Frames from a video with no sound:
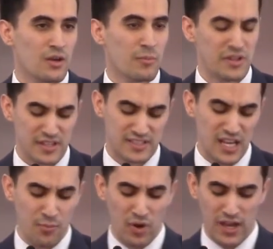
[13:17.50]
But in the
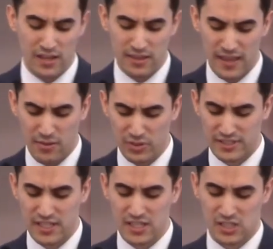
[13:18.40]
same way that we
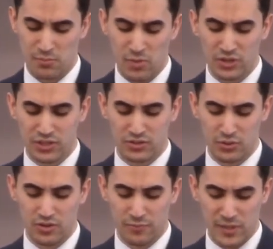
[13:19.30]
see this
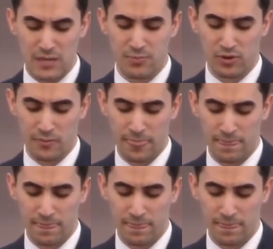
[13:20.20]
multitude of people